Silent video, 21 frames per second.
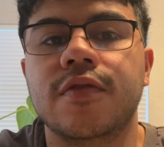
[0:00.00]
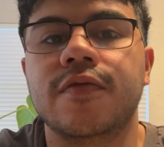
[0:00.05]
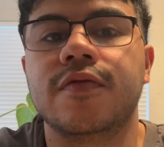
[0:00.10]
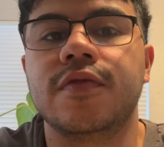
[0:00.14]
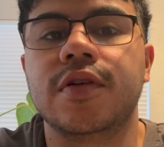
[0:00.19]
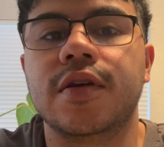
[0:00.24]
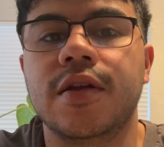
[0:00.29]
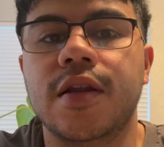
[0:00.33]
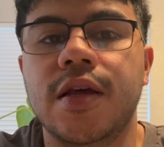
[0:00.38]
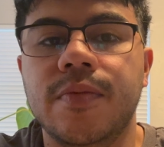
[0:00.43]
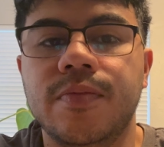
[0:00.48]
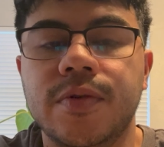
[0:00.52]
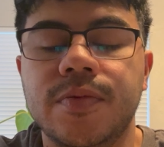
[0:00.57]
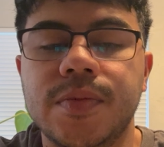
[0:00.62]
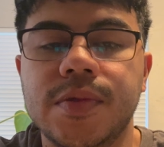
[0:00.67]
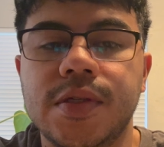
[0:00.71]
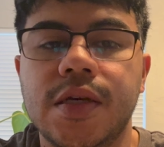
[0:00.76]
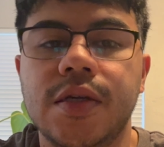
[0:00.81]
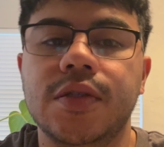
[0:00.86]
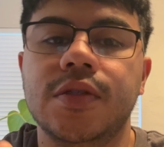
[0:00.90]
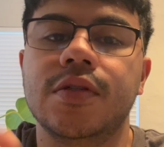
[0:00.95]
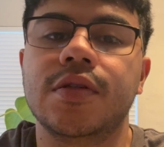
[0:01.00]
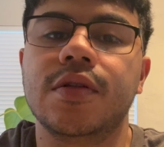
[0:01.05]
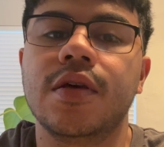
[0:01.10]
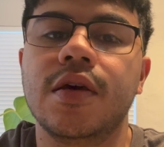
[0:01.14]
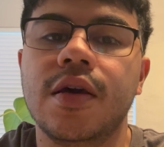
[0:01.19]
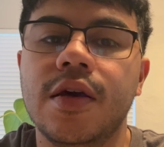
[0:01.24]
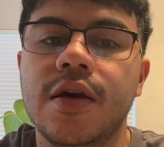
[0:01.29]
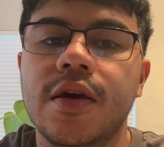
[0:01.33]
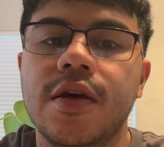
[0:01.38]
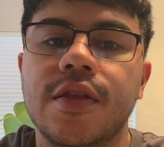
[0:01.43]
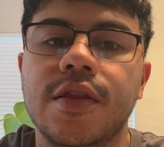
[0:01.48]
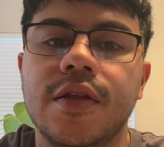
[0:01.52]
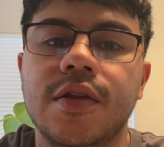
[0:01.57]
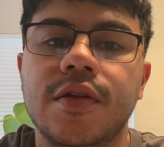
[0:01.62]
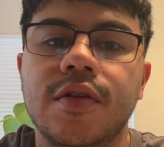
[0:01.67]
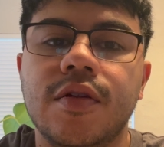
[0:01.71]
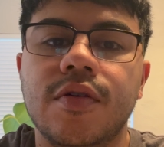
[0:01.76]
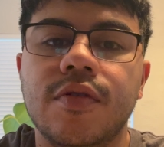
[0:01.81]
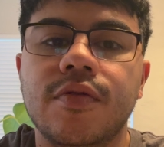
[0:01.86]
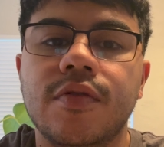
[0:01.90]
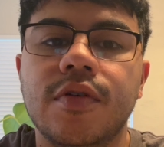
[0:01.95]
If you get an implementation,
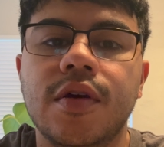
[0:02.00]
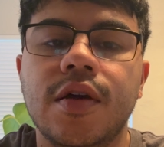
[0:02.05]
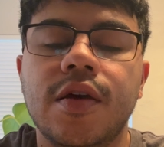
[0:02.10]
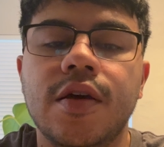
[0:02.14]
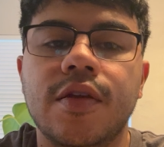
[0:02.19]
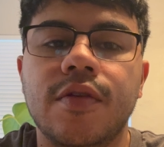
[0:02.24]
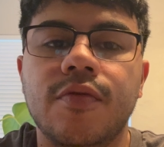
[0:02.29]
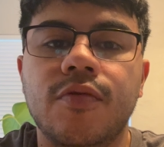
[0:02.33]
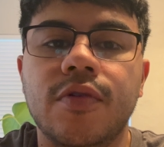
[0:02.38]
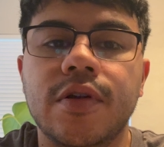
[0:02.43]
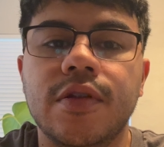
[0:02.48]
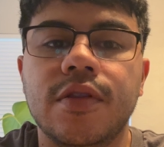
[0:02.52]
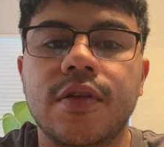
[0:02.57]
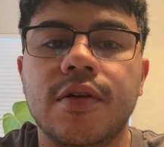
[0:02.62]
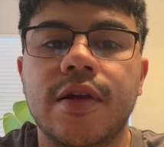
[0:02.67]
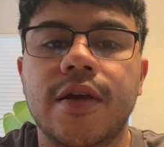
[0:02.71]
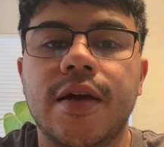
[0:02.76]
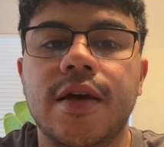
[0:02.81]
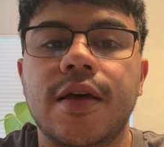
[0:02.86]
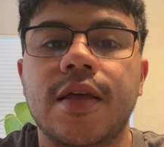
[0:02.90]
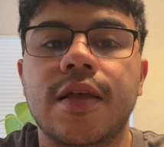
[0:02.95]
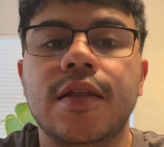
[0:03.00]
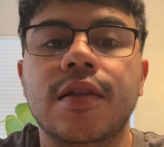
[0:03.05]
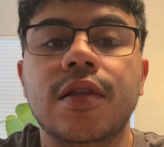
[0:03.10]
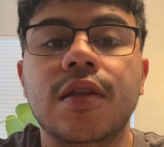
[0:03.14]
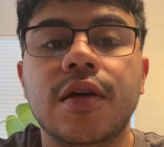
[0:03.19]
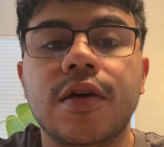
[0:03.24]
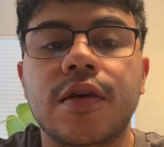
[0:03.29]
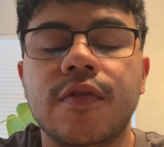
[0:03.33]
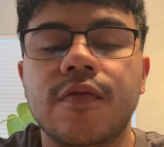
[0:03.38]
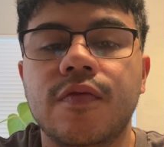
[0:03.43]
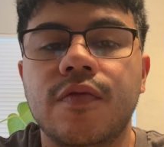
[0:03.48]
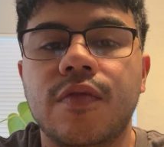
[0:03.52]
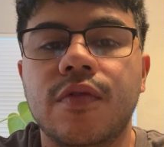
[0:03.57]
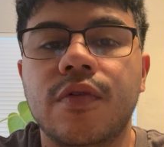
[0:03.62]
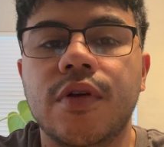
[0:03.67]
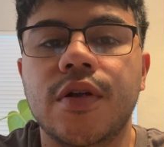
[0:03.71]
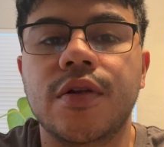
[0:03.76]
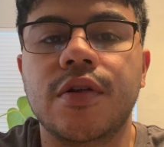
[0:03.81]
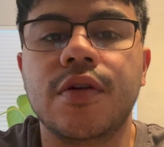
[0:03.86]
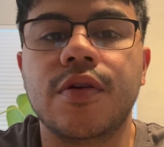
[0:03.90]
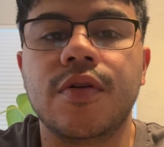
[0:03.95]
then what they're looking
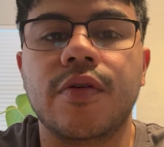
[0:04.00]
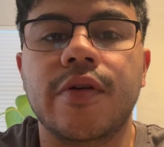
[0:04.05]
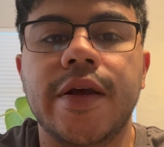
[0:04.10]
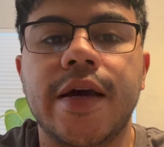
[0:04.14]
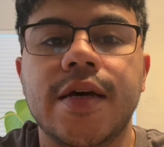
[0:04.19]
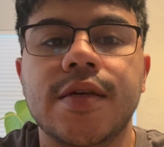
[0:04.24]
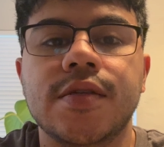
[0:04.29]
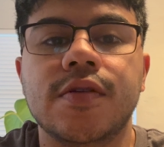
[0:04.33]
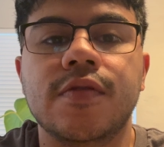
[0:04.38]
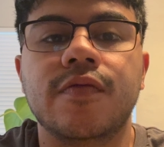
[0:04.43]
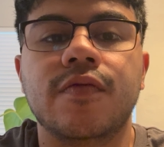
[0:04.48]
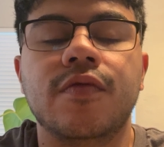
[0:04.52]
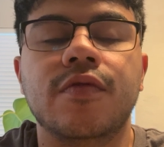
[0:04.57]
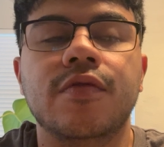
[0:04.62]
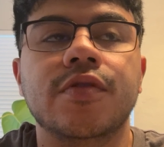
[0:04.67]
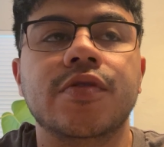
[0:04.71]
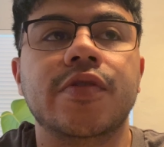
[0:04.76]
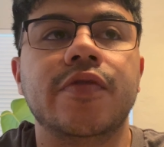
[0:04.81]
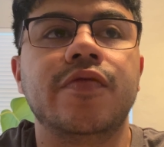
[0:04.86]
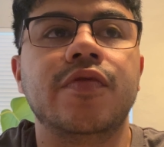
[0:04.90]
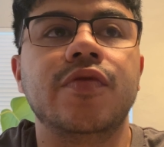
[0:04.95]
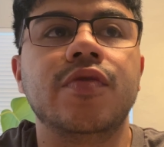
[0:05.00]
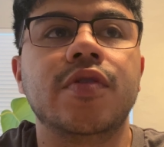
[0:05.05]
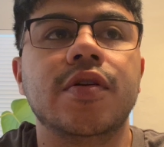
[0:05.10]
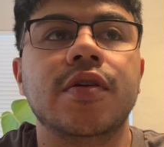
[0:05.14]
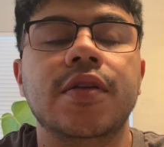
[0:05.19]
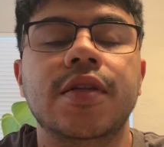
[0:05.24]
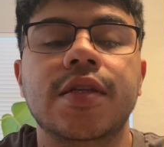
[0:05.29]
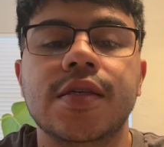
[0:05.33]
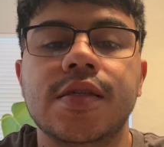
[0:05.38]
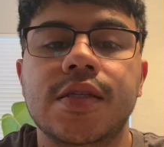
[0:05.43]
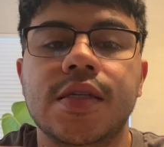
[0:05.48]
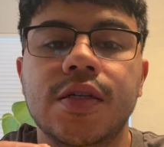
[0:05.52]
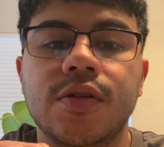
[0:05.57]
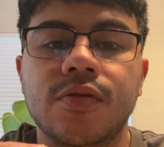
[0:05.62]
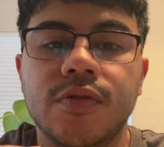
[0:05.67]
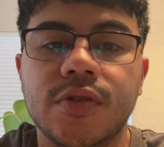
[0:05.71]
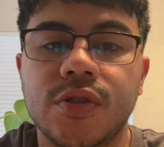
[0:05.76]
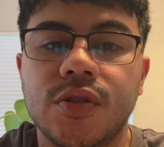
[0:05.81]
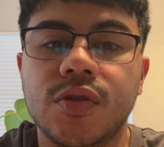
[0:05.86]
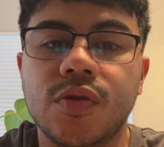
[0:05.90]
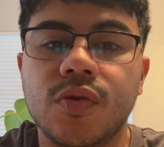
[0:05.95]
for or asking for is if you could
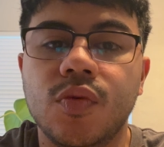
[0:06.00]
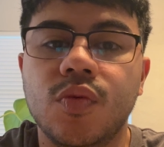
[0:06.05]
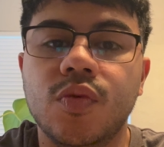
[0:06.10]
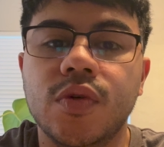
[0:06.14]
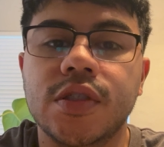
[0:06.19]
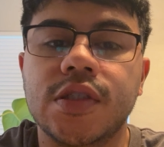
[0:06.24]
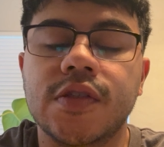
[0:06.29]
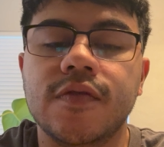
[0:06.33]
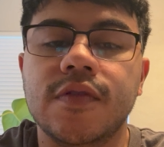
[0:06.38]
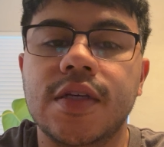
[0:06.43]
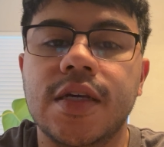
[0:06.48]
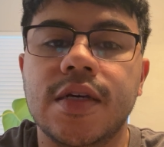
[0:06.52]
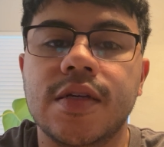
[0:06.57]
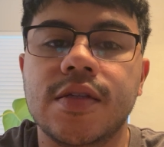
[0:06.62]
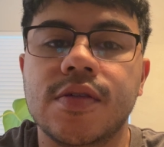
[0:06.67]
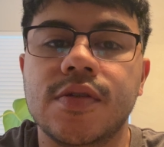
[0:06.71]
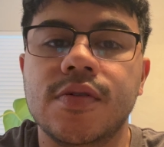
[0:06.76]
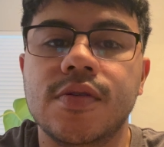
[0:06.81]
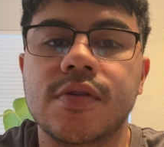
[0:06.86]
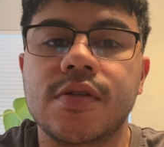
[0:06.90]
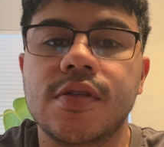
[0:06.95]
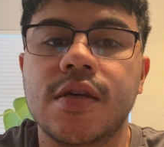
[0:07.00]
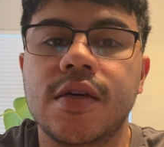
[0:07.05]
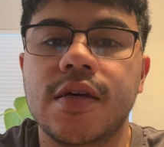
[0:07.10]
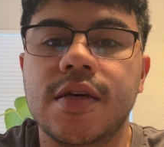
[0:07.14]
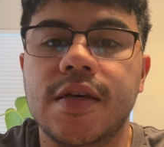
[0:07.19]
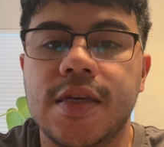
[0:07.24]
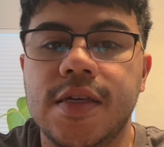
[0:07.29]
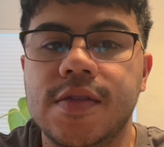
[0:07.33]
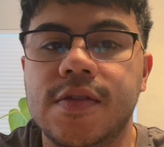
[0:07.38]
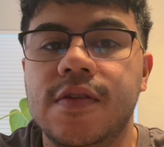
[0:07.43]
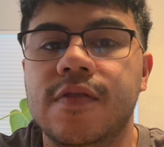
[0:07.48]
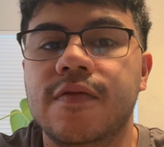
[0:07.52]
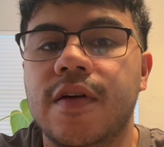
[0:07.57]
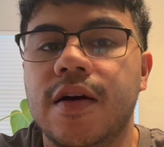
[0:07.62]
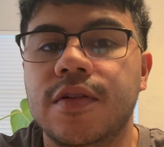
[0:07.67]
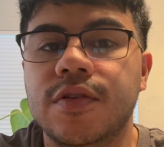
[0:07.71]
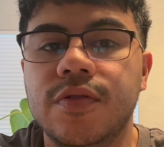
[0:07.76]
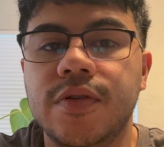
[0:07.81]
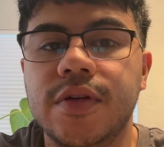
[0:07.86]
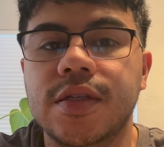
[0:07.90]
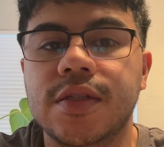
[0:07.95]
distinguish which of the answers is the
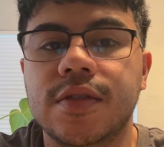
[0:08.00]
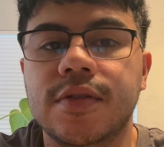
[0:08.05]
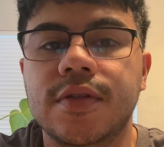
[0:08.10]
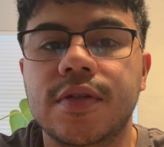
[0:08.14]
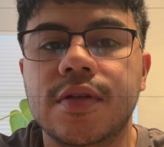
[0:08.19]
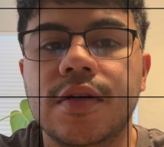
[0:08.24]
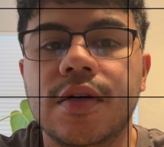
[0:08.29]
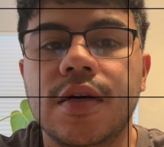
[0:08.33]
evaluation.